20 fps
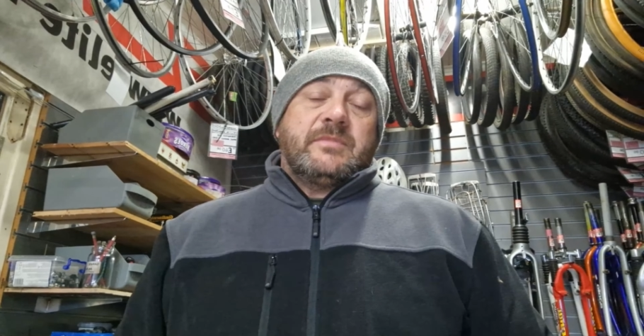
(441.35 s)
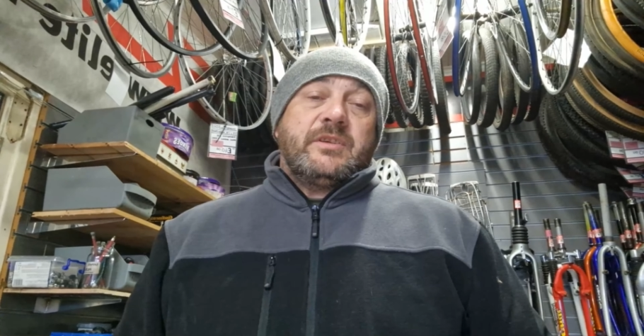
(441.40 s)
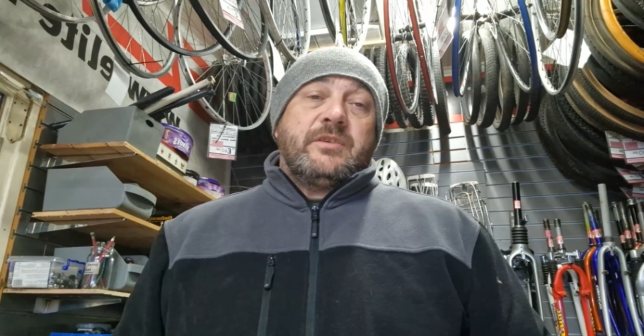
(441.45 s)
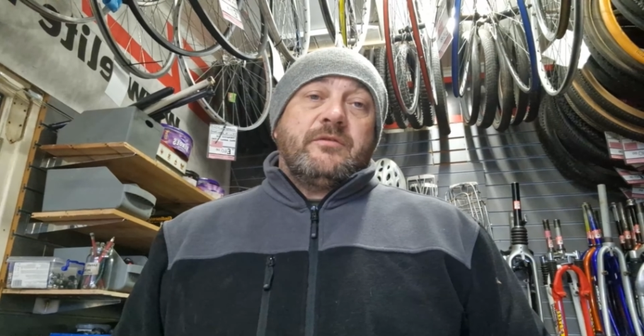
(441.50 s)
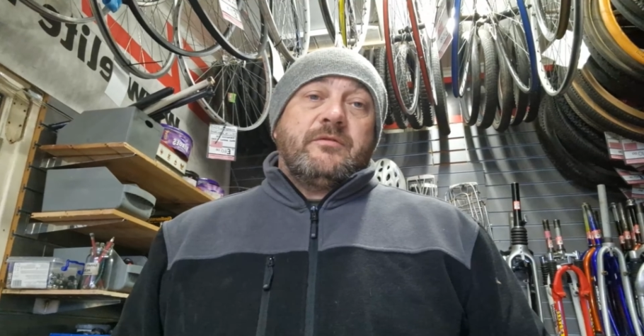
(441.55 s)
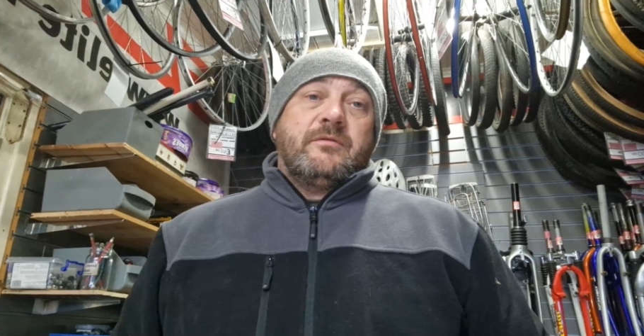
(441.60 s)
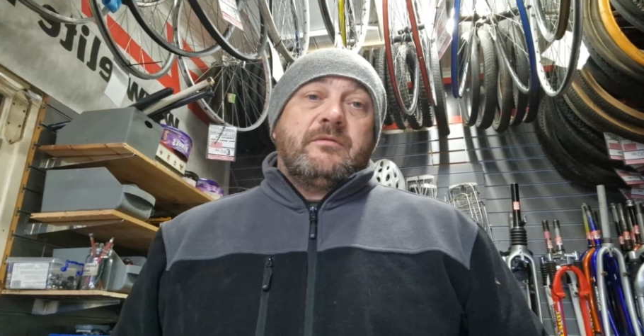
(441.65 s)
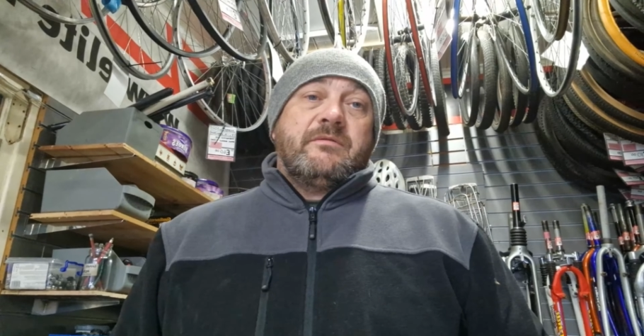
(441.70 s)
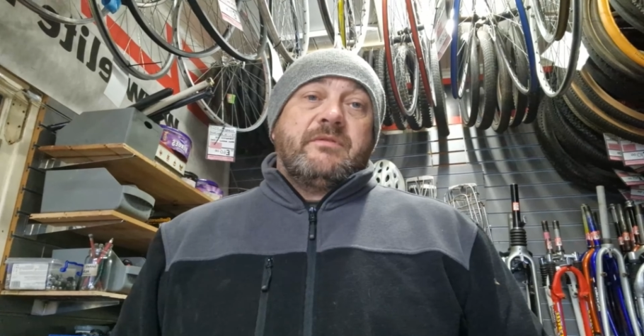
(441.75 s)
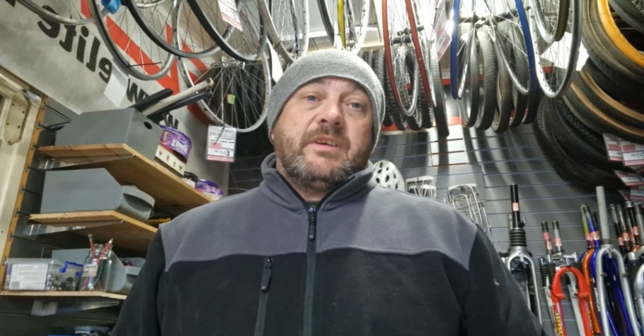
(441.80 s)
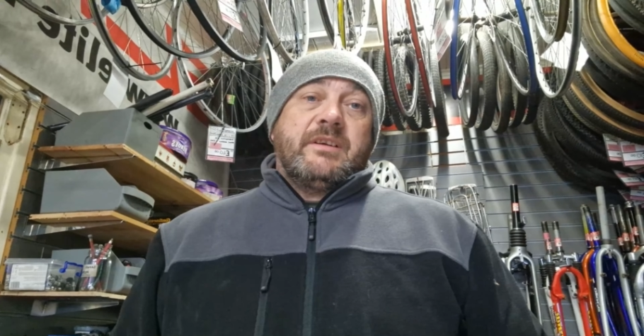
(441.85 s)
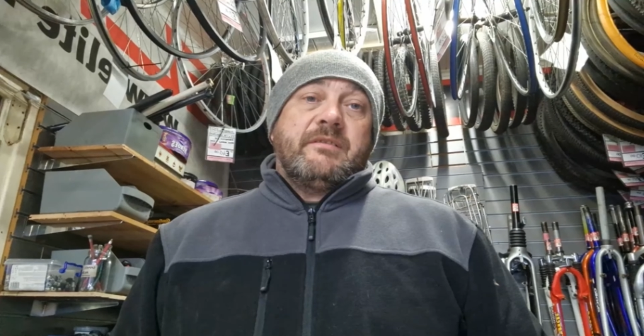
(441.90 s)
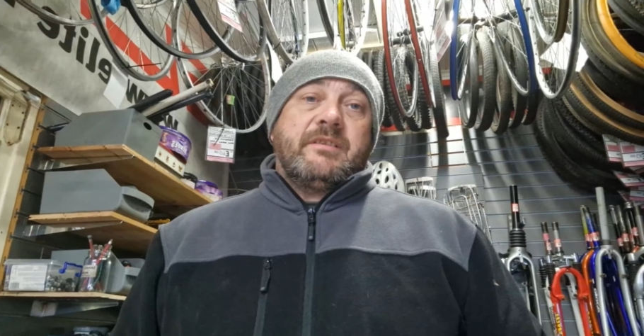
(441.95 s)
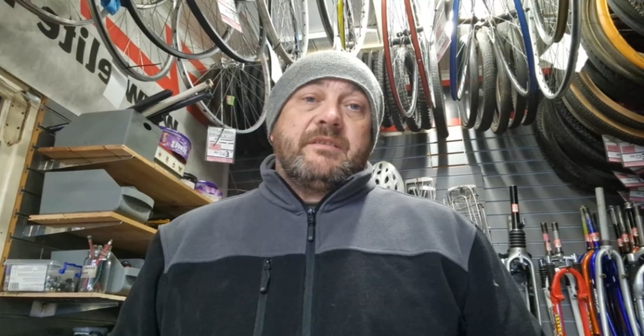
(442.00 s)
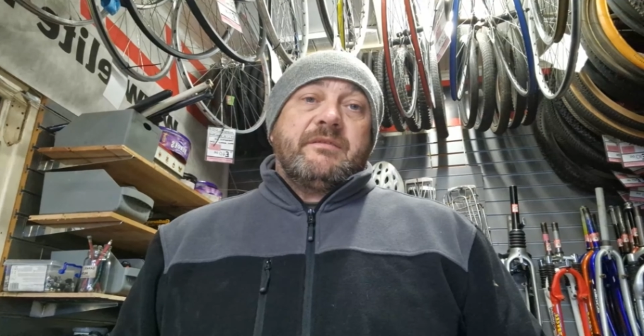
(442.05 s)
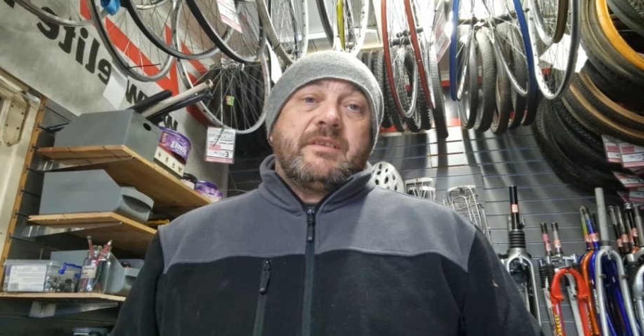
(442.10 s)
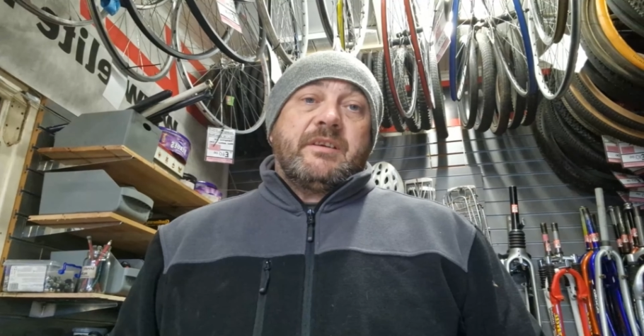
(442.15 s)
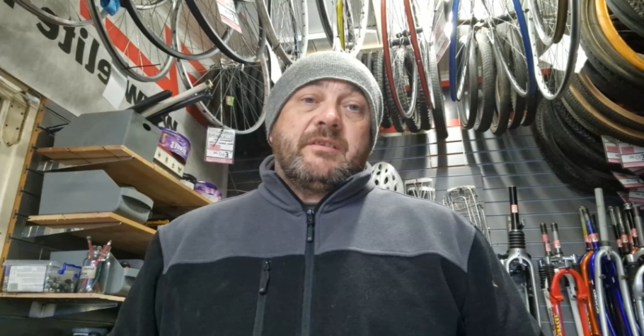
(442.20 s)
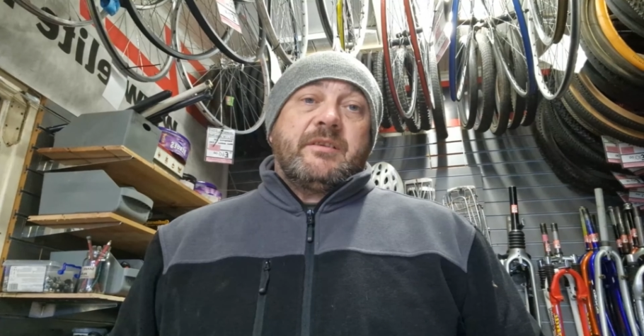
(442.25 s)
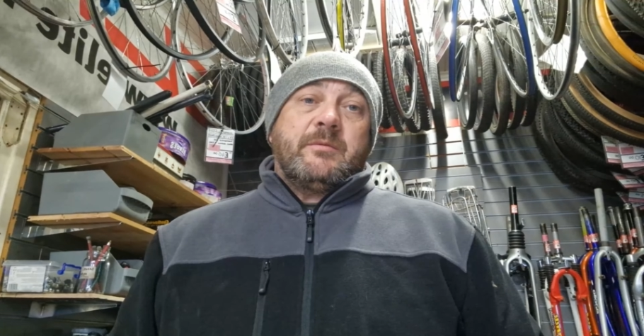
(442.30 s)
you're
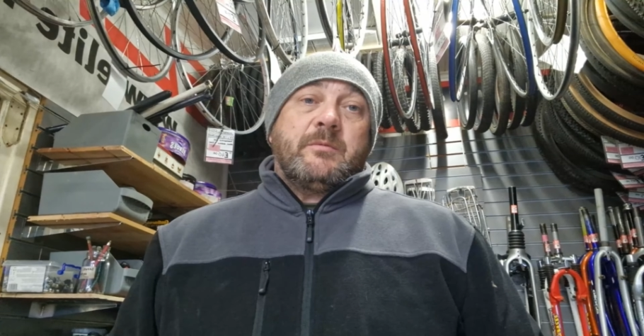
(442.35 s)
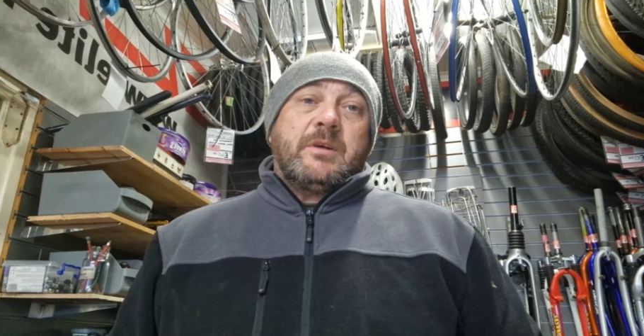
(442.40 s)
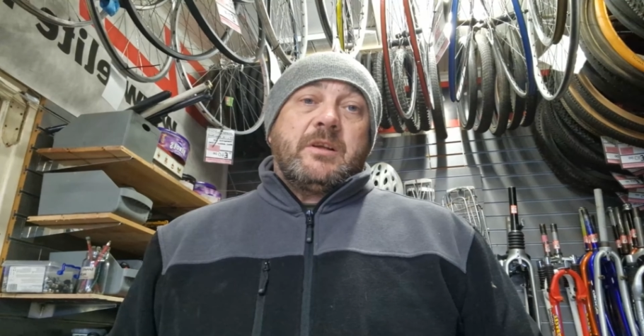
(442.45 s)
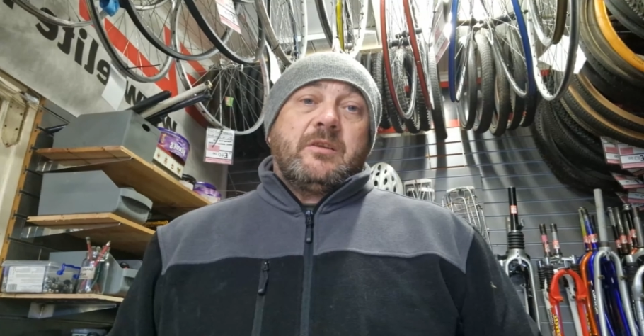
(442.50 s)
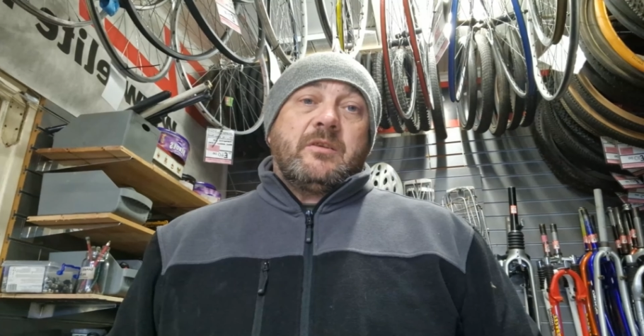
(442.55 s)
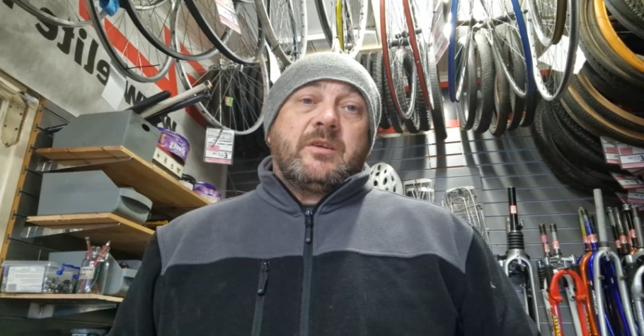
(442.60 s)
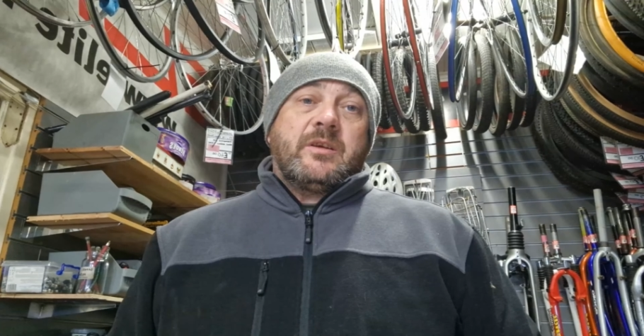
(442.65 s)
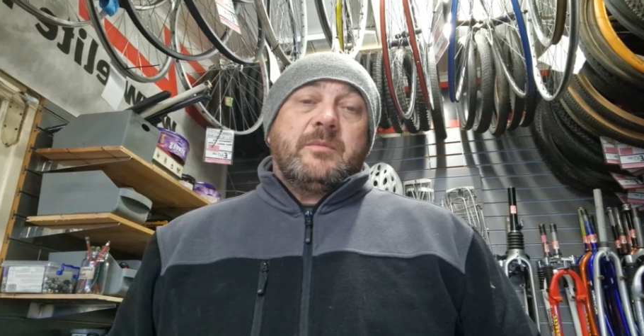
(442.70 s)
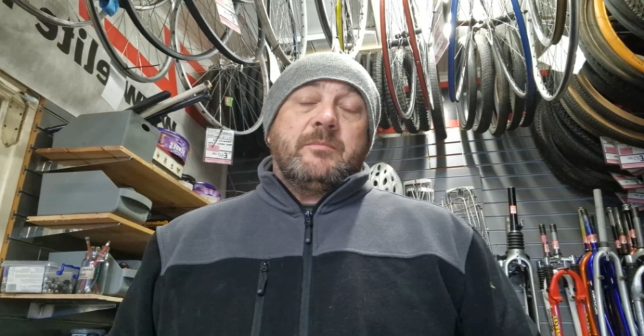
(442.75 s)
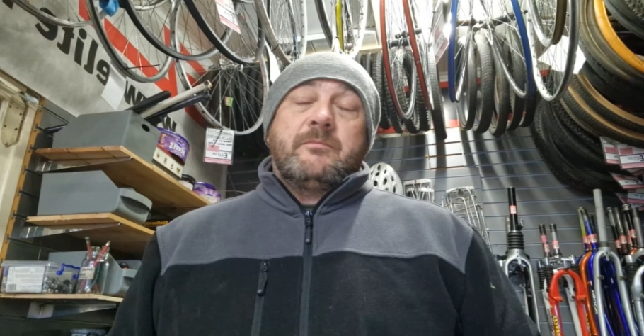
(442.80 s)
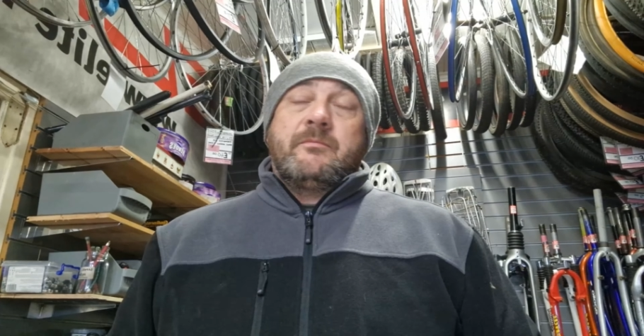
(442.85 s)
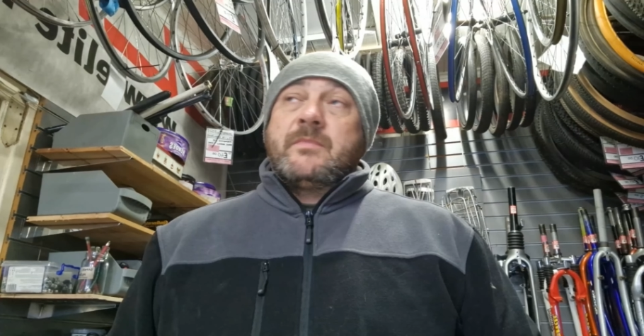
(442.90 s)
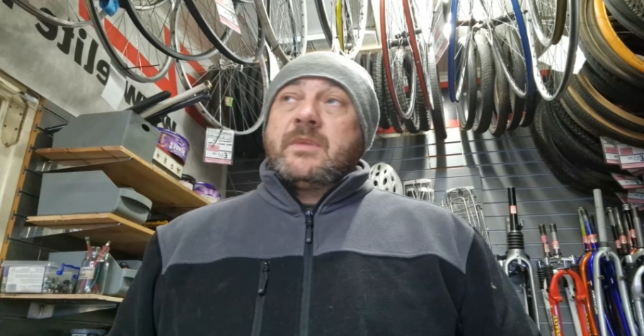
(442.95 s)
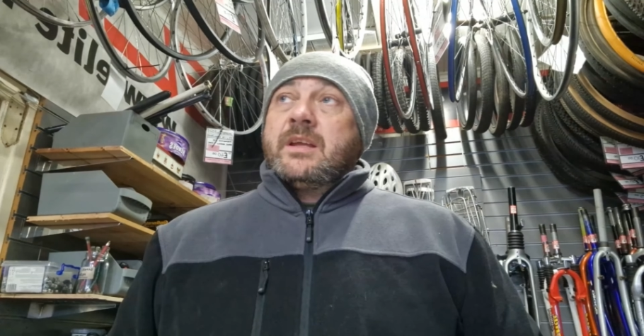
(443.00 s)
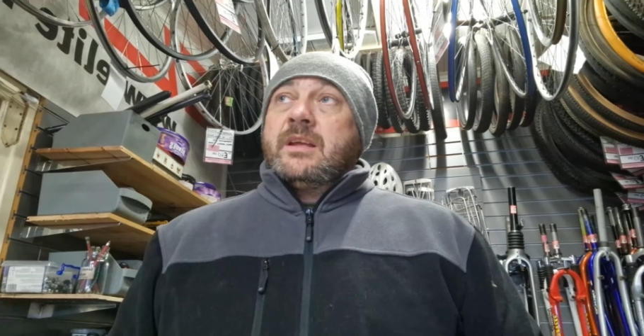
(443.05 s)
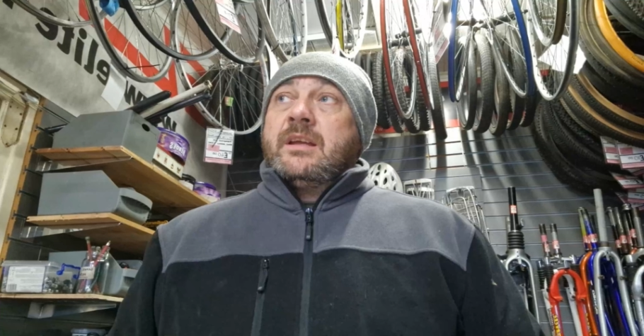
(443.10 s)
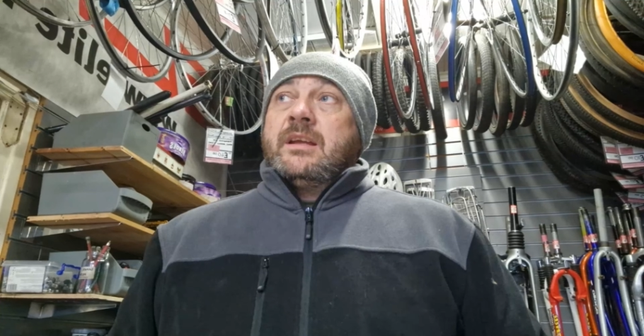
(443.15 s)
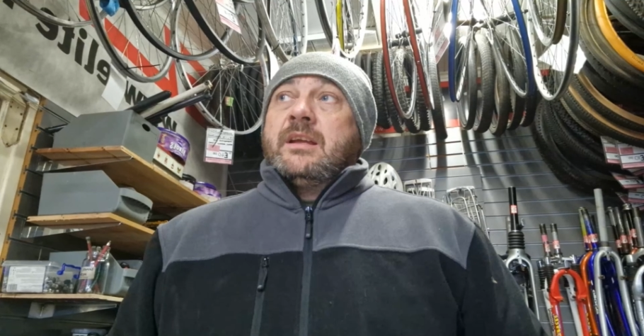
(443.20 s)
very, very welcome.